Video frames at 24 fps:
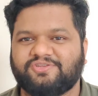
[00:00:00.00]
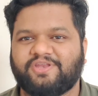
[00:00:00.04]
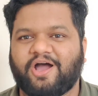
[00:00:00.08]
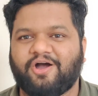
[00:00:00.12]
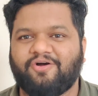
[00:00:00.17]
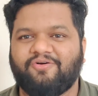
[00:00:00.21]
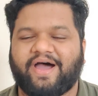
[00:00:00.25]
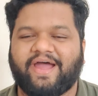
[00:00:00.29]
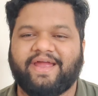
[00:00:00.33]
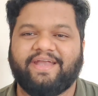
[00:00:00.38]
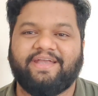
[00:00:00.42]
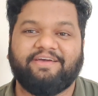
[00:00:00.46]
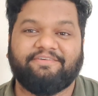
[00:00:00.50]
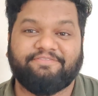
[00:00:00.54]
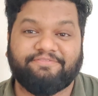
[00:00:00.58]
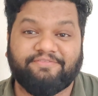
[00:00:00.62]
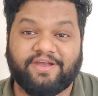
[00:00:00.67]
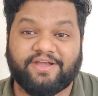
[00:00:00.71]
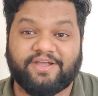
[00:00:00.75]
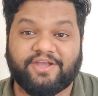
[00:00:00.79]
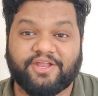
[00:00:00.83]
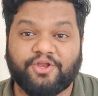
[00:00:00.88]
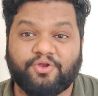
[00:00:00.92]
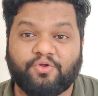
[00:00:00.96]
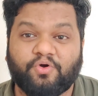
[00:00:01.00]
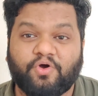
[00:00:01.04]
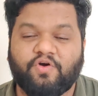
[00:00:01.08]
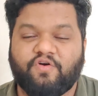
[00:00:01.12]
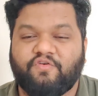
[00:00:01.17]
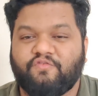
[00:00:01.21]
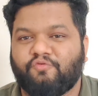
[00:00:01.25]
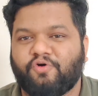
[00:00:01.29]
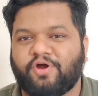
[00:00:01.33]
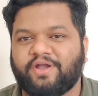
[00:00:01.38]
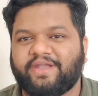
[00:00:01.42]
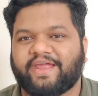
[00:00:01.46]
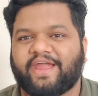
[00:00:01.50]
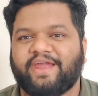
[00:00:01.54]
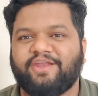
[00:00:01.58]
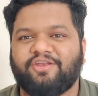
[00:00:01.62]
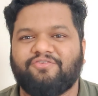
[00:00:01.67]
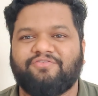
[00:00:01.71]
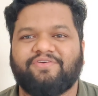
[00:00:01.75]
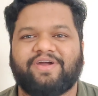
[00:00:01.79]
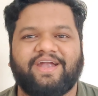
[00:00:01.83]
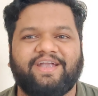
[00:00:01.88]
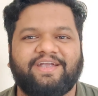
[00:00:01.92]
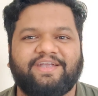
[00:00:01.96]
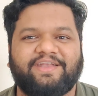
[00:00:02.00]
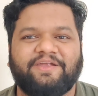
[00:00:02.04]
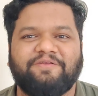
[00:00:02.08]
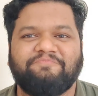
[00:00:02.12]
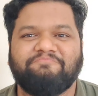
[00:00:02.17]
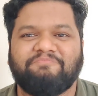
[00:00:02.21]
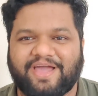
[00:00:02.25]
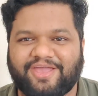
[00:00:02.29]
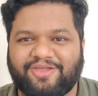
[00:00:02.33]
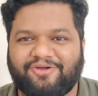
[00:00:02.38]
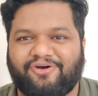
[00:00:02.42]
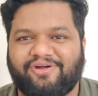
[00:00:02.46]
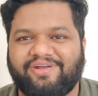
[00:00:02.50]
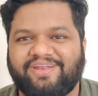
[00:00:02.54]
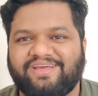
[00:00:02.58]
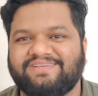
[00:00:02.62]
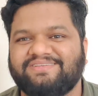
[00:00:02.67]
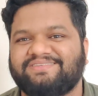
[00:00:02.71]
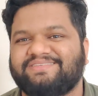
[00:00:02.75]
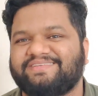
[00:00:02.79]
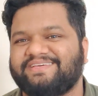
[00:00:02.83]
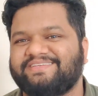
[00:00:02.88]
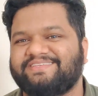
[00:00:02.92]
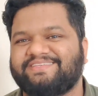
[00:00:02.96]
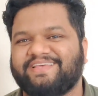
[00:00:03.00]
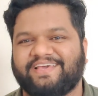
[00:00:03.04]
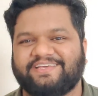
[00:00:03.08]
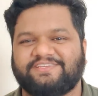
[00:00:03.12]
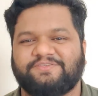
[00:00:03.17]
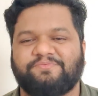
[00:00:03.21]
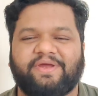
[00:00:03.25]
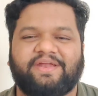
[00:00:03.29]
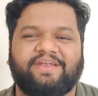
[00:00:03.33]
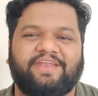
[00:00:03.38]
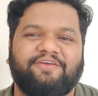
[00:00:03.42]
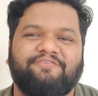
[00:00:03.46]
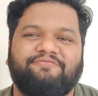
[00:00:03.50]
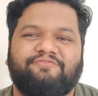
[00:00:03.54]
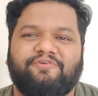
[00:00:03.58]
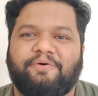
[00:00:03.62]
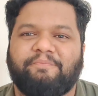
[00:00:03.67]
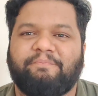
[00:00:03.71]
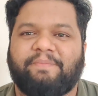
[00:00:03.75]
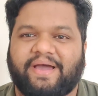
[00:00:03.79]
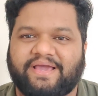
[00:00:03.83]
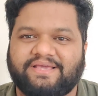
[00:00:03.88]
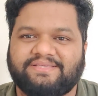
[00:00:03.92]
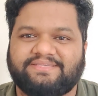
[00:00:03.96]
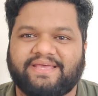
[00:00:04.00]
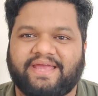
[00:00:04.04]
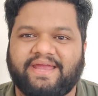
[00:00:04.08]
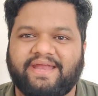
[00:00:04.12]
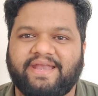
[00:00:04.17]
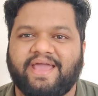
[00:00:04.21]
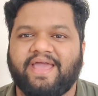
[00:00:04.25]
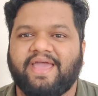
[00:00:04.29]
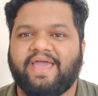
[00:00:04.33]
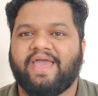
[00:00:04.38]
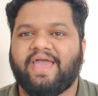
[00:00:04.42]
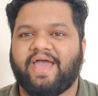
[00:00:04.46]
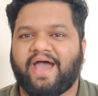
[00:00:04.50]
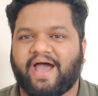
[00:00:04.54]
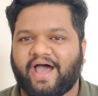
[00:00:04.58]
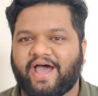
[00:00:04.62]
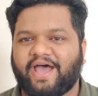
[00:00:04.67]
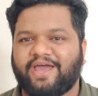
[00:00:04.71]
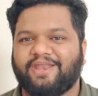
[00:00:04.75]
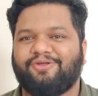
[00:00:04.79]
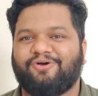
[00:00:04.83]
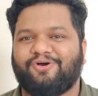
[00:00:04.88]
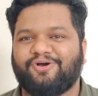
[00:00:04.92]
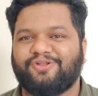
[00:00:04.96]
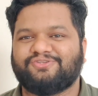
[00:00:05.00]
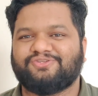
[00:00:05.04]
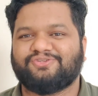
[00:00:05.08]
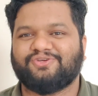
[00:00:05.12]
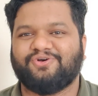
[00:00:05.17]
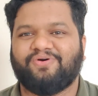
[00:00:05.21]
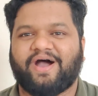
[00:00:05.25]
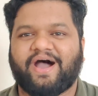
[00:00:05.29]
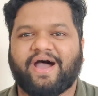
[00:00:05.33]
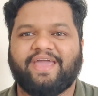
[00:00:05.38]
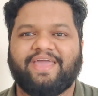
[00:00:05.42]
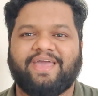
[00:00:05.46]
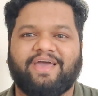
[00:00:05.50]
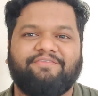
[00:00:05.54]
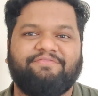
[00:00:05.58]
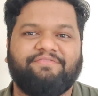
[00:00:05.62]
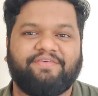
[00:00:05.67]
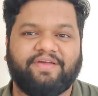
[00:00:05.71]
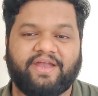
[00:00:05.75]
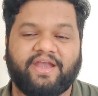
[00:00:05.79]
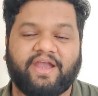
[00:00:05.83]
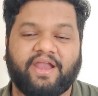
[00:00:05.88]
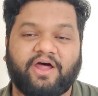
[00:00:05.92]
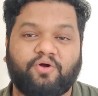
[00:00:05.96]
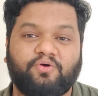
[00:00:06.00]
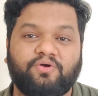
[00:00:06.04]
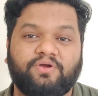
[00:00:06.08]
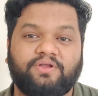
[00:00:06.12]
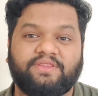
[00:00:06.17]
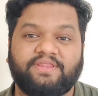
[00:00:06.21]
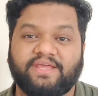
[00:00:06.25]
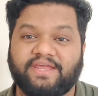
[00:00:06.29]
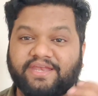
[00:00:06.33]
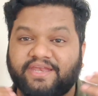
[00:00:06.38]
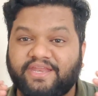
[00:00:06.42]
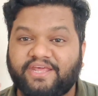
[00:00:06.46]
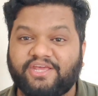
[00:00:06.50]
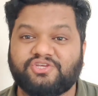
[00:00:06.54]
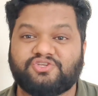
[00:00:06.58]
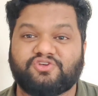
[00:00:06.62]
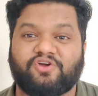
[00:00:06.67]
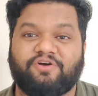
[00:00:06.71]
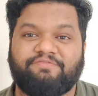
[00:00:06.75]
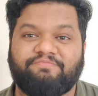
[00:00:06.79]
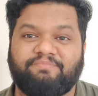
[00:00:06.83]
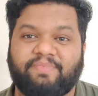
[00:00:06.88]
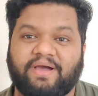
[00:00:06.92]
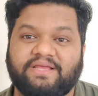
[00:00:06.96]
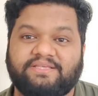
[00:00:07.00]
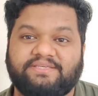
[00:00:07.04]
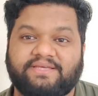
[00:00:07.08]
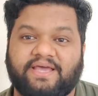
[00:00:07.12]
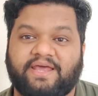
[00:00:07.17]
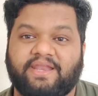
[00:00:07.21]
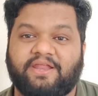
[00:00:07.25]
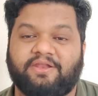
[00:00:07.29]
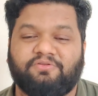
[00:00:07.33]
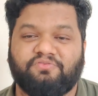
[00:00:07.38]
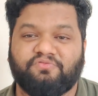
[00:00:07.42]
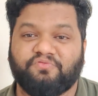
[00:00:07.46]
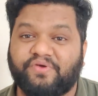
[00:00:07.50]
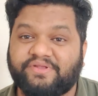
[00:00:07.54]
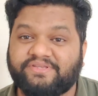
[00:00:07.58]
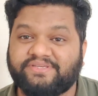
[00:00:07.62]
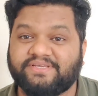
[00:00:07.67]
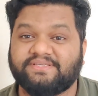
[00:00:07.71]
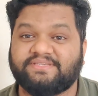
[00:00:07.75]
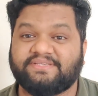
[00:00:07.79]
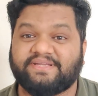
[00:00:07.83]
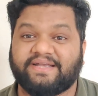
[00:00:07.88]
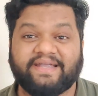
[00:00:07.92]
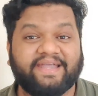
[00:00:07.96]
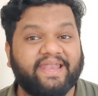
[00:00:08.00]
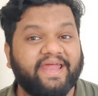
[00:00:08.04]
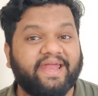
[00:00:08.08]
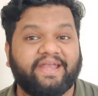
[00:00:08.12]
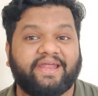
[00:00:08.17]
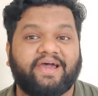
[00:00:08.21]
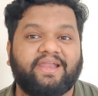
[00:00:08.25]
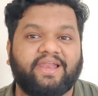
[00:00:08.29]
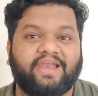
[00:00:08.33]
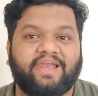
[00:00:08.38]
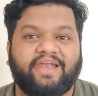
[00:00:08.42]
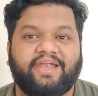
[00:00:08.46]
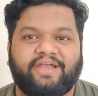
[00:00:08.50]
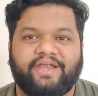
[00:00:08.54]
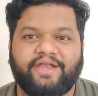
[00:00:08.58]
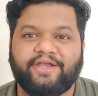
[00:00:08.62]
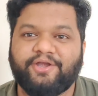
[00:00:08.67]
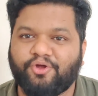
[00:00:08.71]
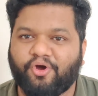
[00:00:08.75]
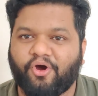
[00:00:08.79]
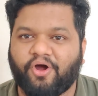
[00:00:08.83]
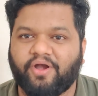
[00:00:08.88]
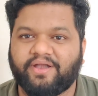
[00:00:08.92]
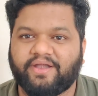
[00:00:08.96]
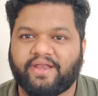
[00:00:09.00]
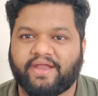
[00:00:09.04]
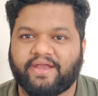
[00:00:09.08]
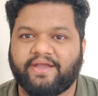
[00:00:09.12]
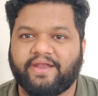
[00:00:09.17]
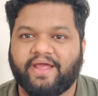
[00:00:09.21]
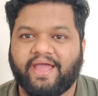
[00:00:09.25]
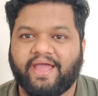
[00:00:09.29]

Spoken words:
now I definitely know what kind of content my audience is expecting from my side. And also I have figured out the niche of my channel, which is data related content,